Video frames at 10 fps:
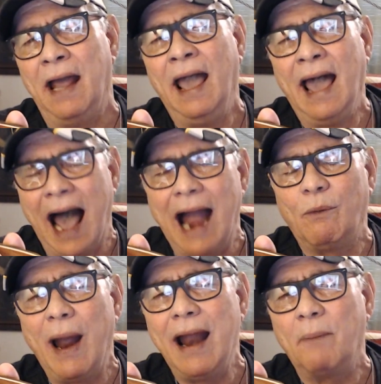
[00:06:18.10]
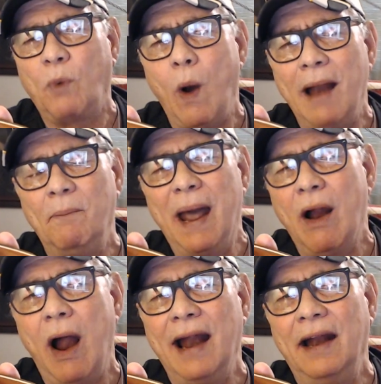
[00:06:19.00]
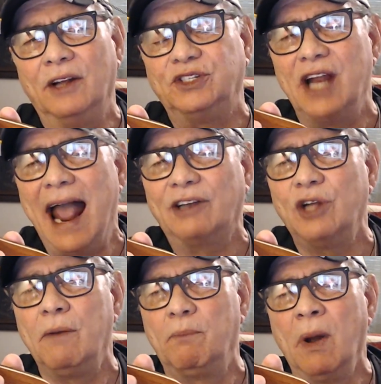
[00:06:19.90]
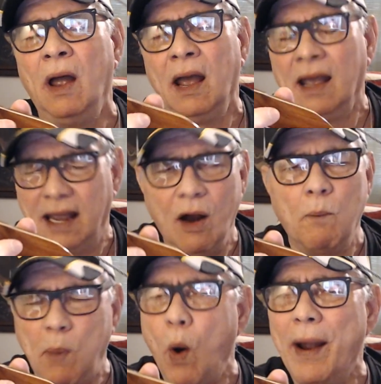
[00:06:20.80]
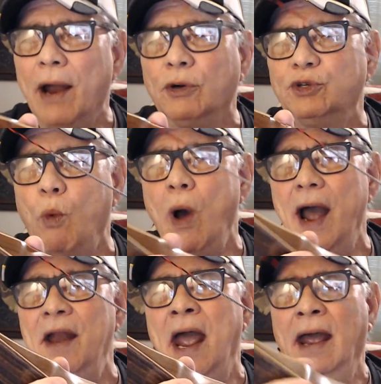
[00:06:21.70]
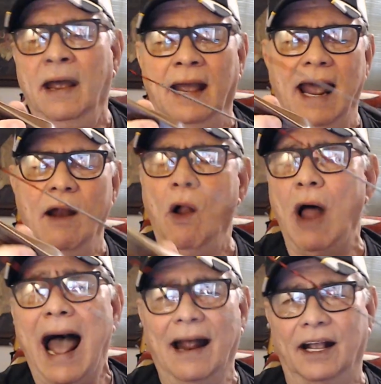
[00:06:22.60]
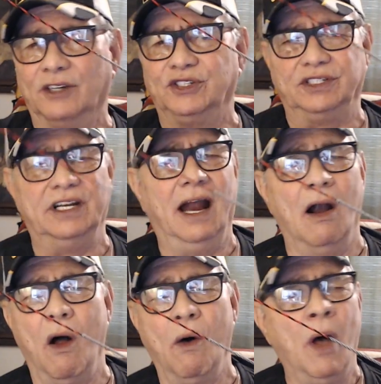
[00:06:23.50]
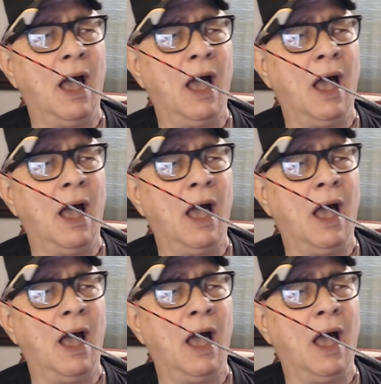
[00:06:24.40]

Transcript: I read up quite a bit on it. It's an excellent, you know, boyer's wood and all that, because, you know,